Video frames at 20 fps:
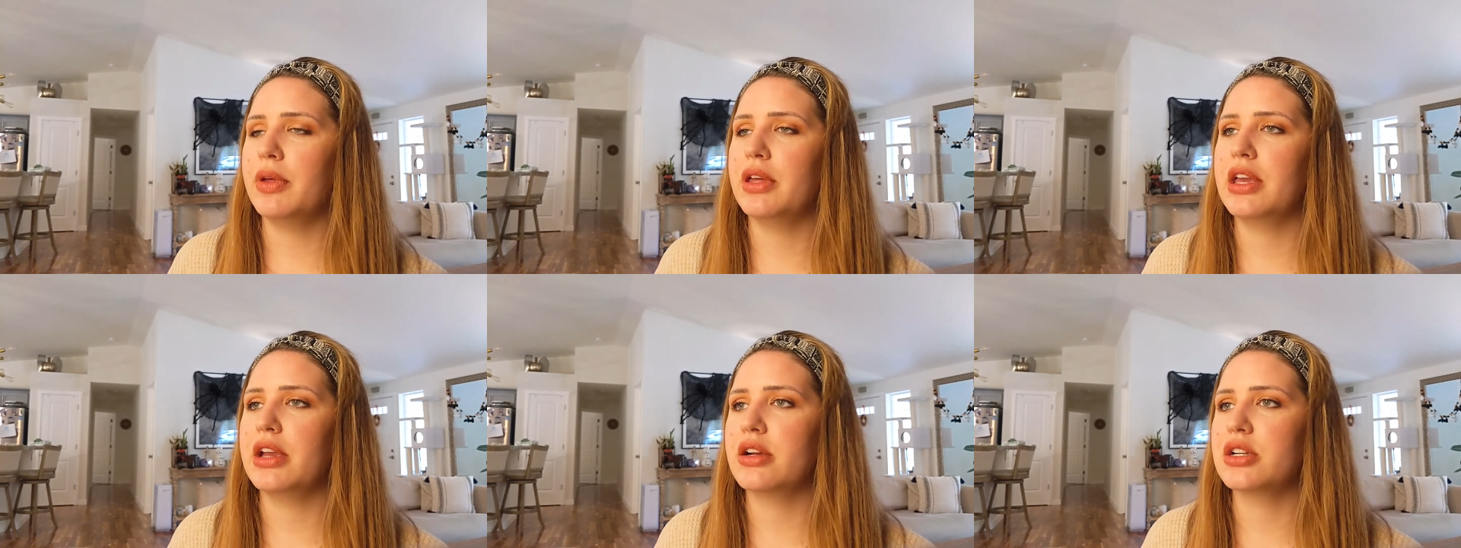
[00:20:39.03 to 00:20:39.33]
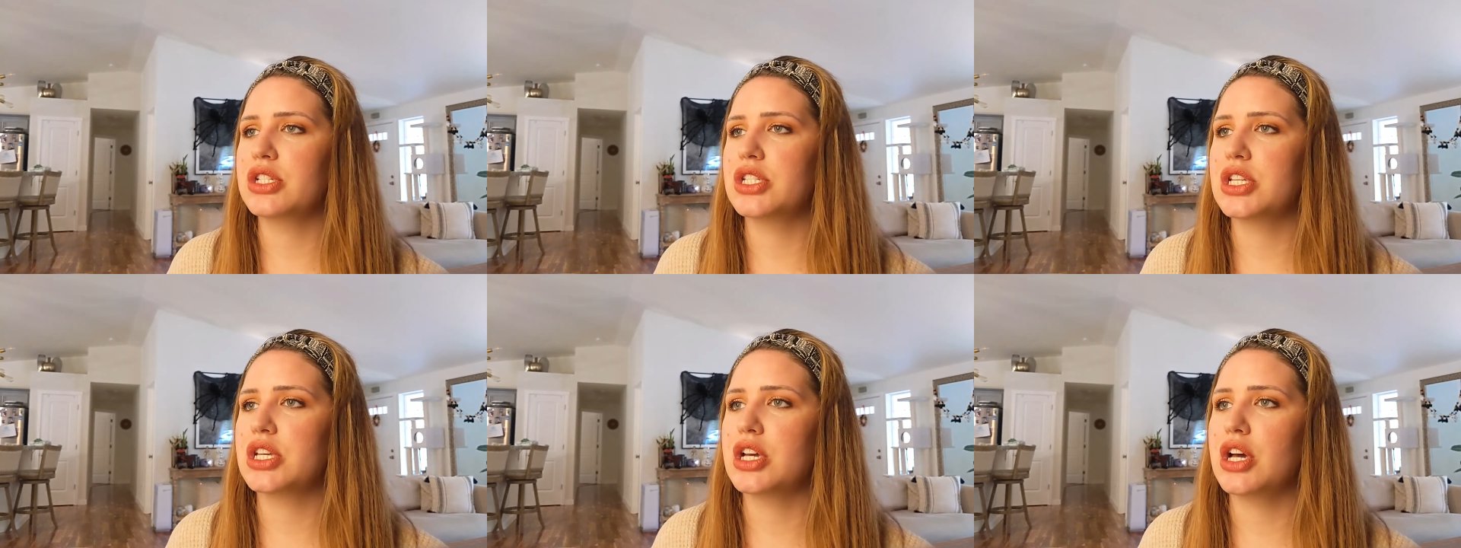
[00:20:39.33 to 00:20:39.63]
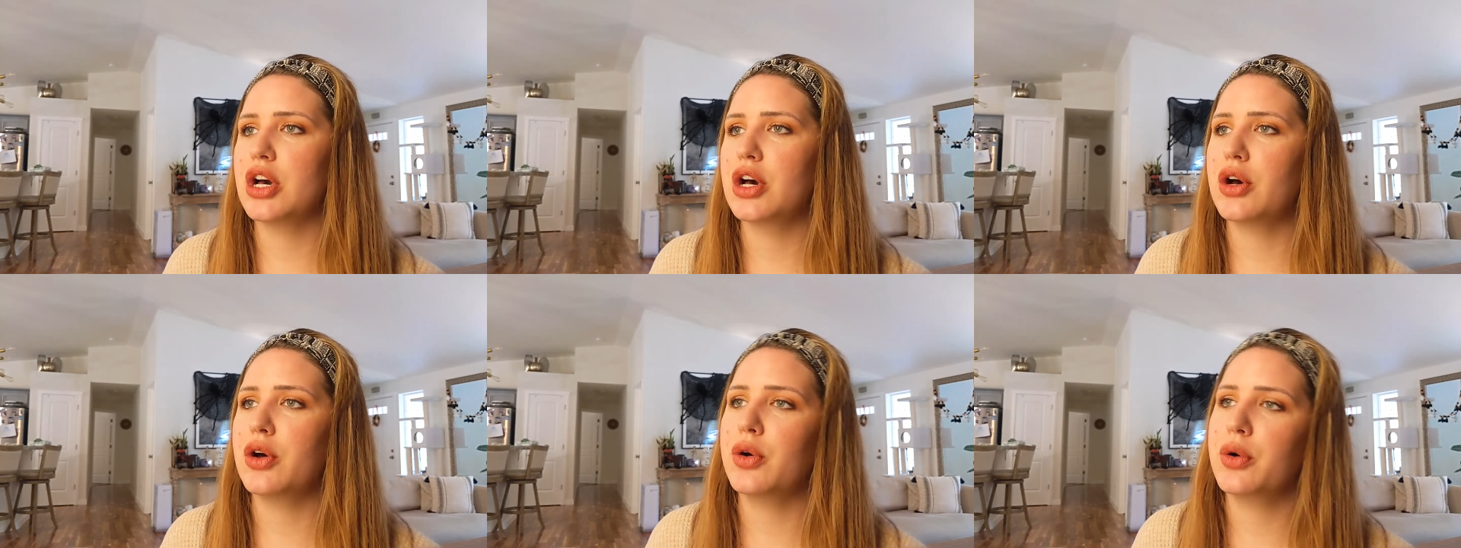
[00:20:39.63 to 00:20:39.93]
years
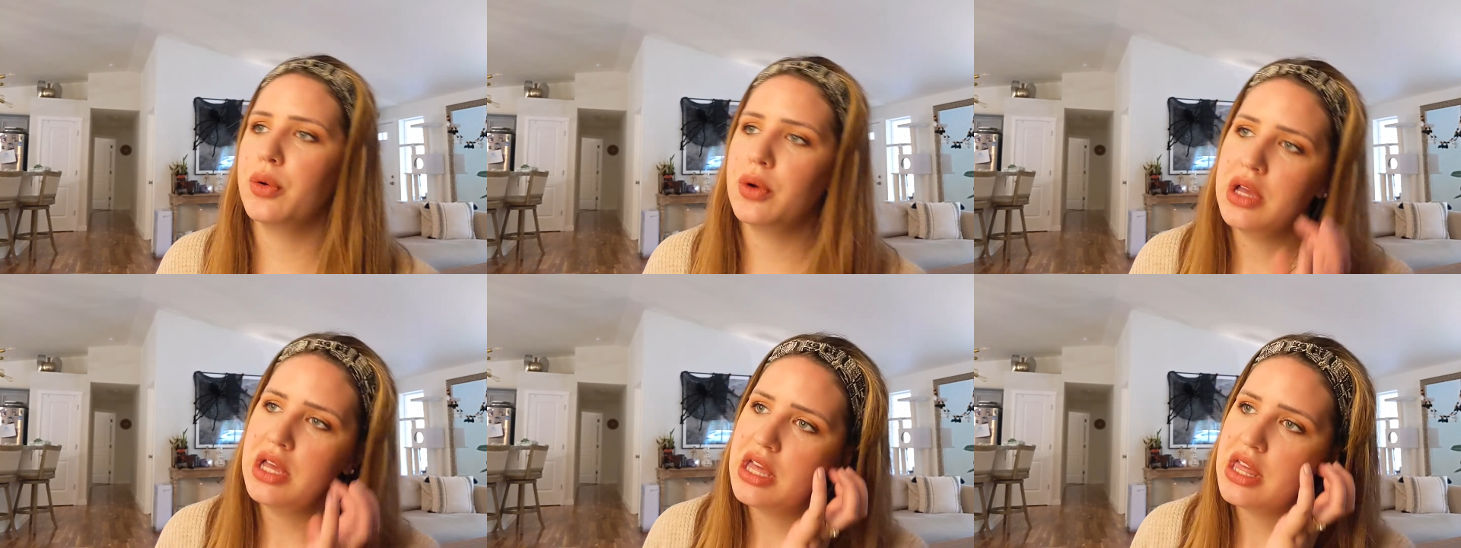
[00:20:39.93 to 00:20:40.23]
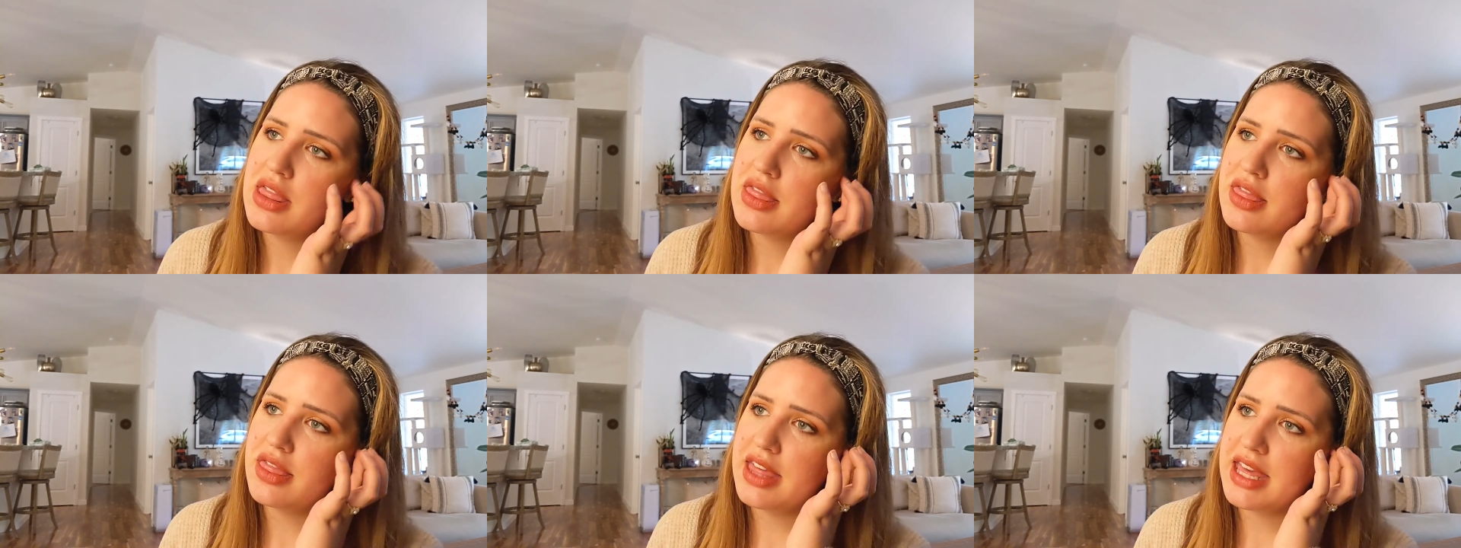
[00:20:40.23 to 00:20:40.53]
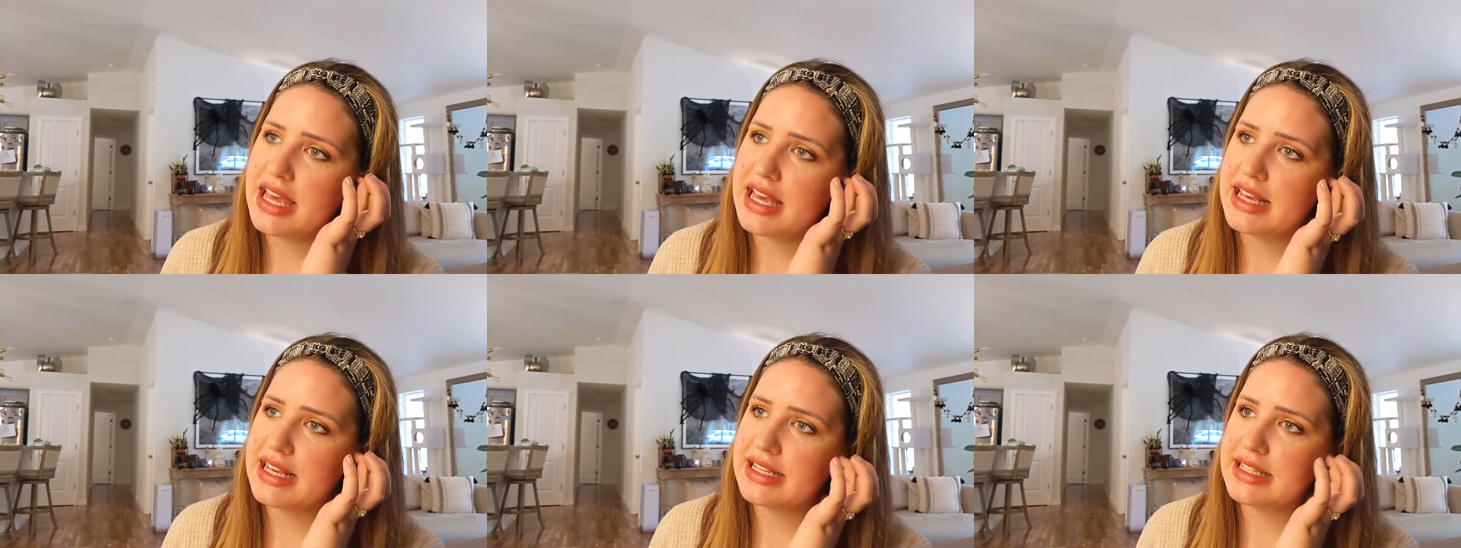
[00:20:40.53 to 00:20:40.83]
ago
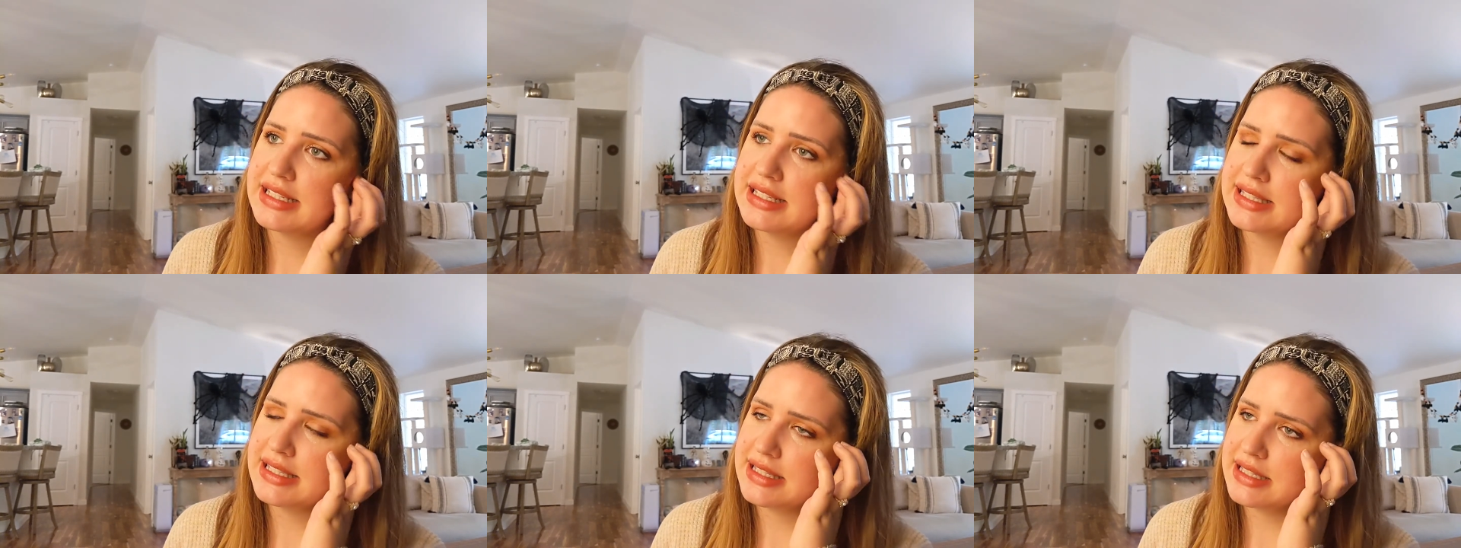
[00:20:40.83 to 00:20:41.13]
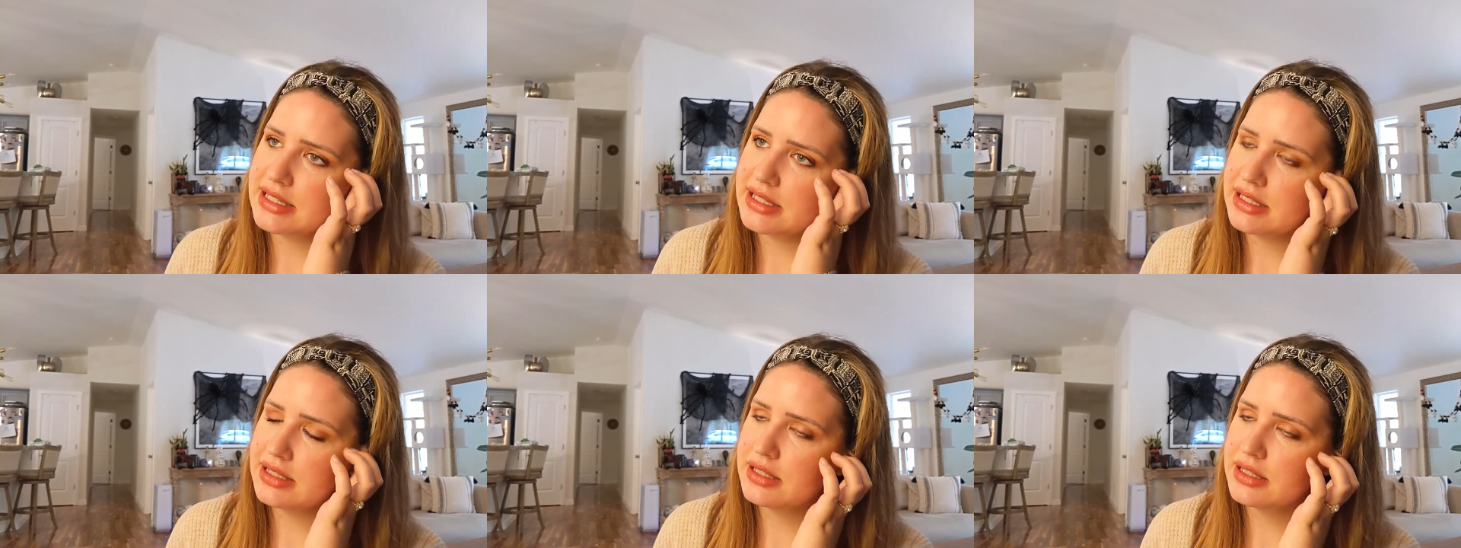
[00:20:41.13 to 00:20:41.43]
this